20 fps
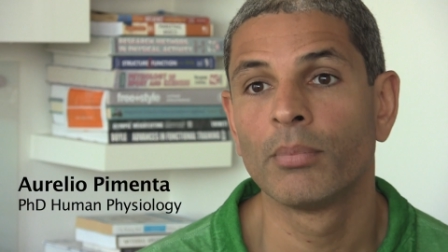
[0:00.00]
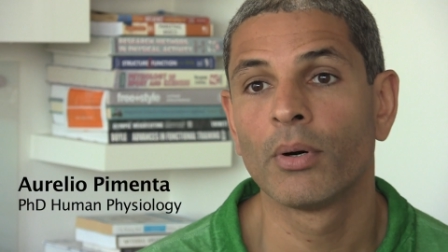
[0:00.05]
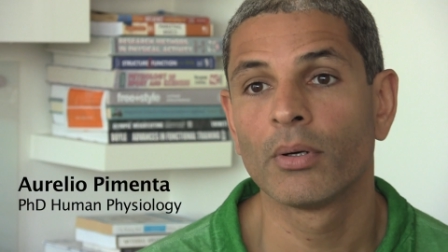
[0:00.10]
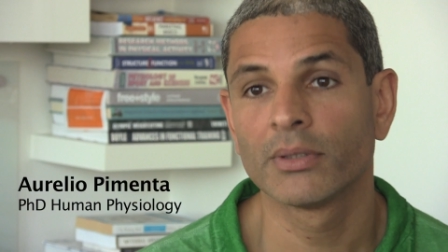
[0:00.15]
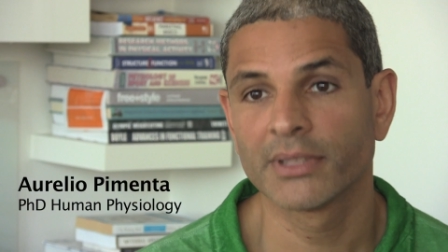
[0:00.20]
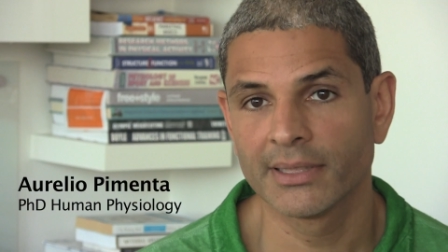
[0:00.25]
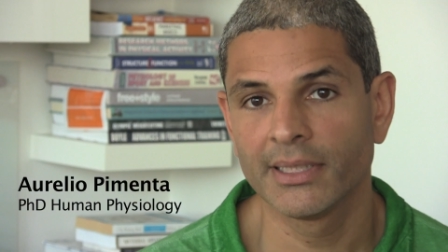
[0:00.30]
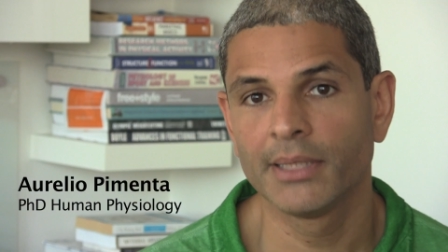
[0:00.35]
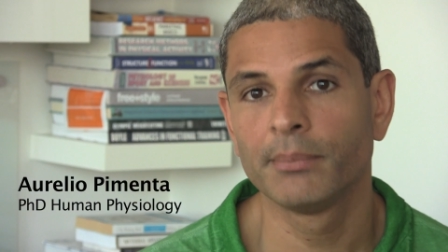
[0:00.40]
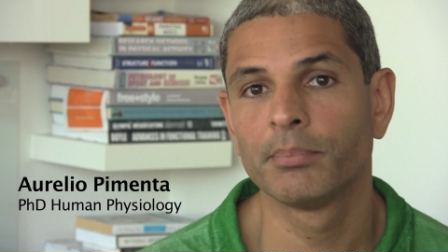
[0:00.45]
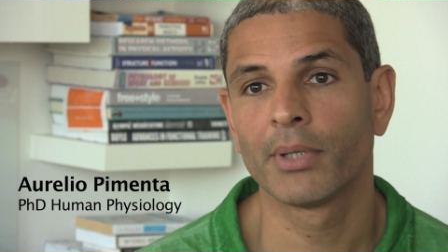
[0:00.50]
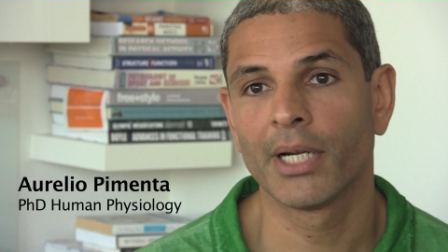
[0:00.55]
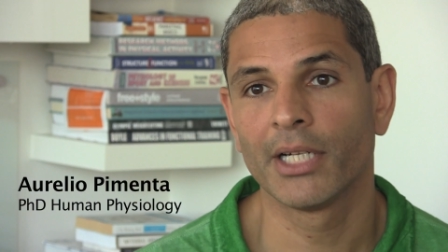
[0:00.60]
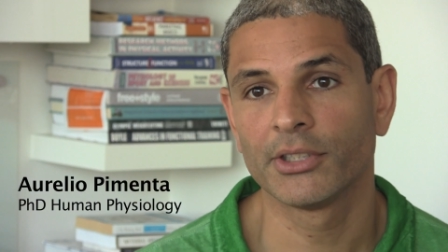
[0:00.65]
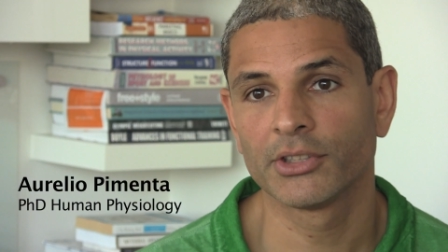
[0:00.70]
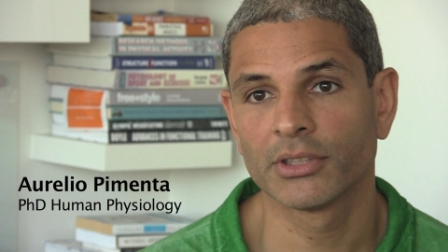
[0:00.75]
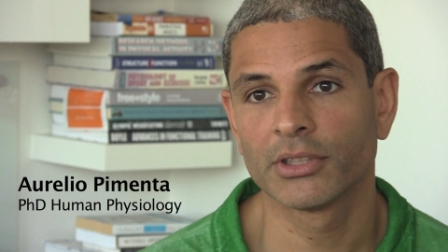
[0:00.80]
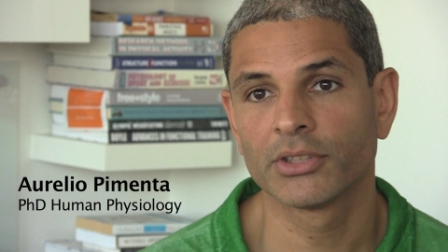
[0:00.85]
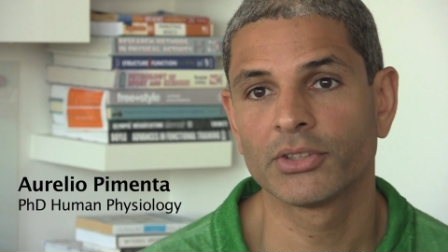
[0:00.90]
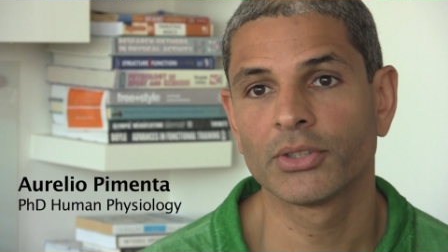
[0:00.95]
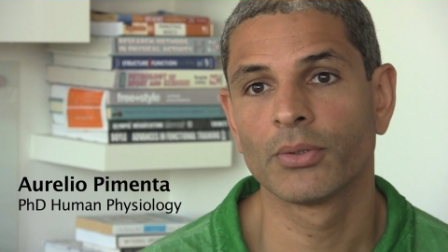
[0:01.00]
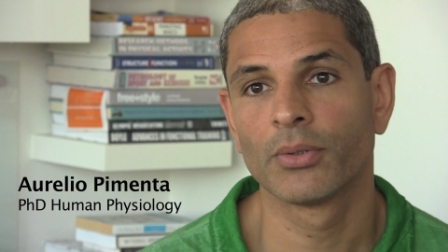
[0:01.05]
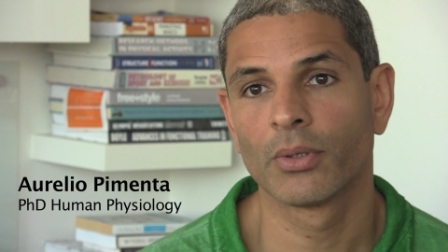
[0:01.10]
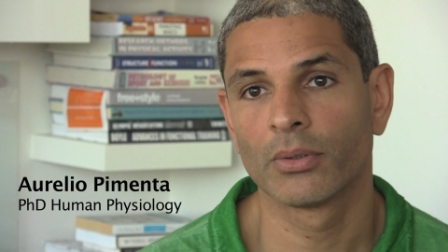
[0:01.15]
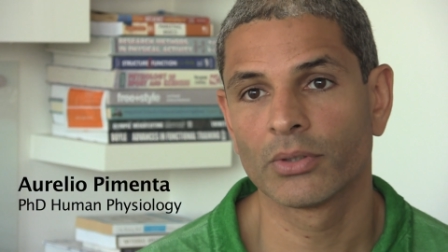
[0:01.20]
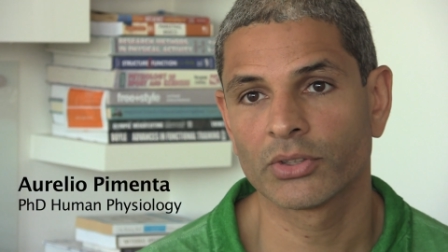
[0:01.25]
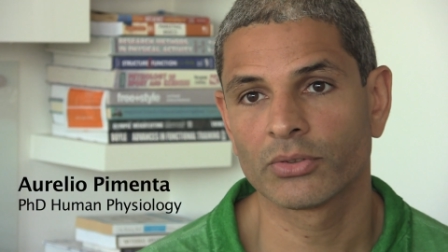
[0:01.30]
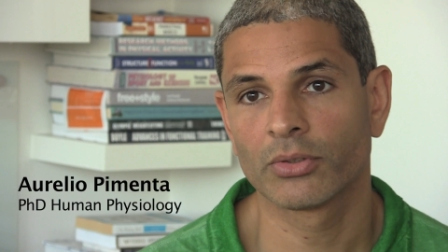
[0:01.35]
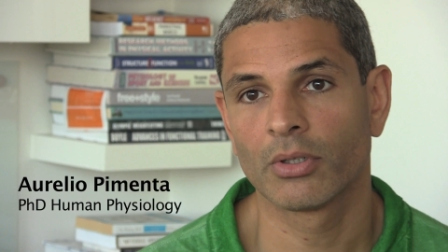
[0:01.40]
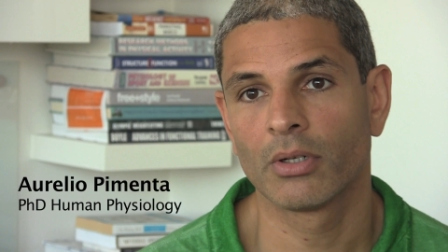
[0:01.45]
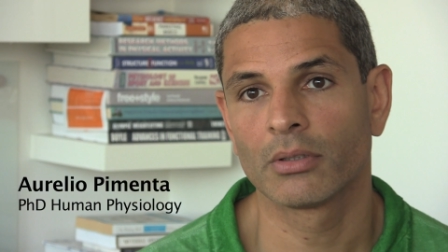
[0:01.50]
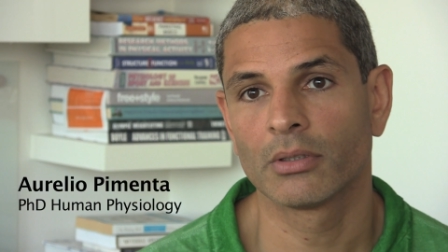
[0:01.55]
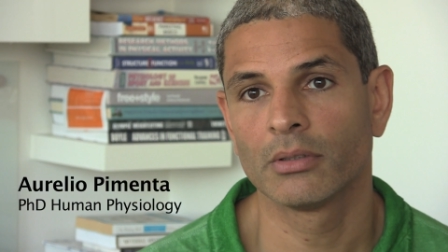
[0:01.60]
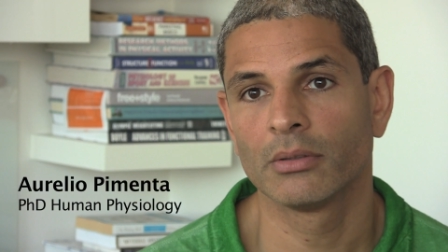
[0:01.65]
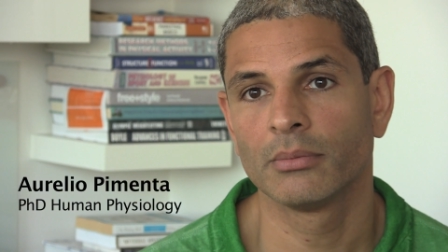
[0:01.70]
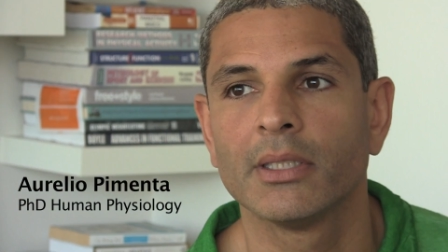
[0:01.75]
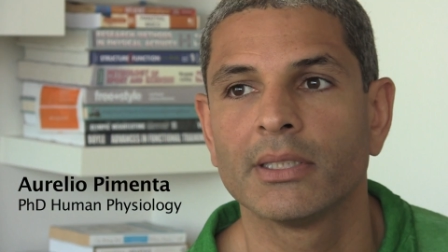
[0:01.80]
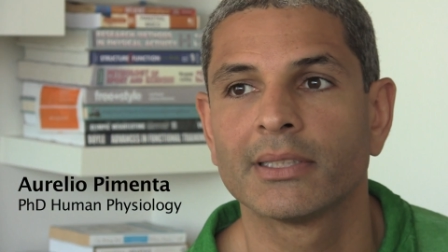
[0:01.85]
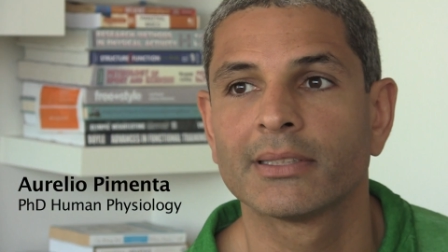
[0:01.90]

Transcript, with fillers: Bones need pressure to grow stronger.